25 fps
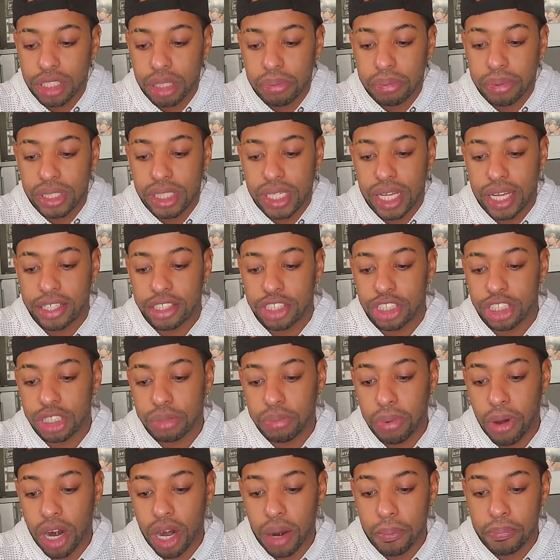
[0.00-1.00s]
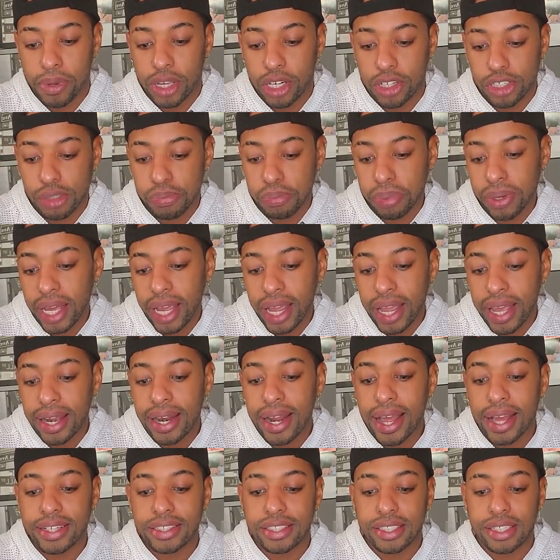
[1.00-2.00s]
pretend she's part of Peter's
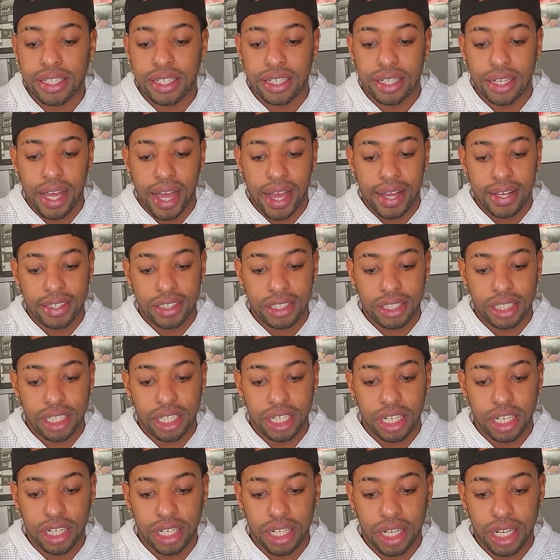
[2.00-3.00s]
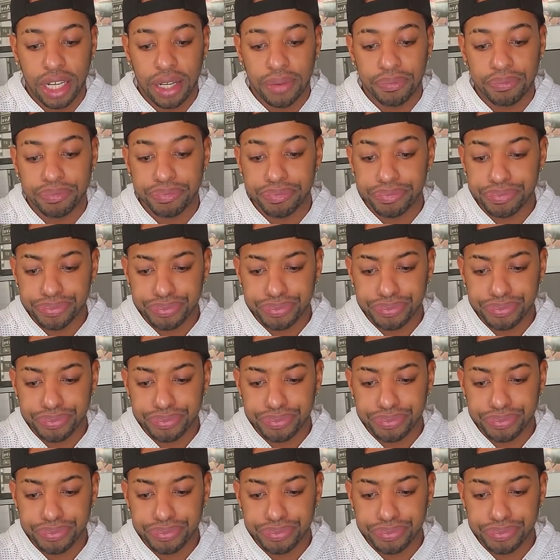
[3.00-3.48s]
plan as clearly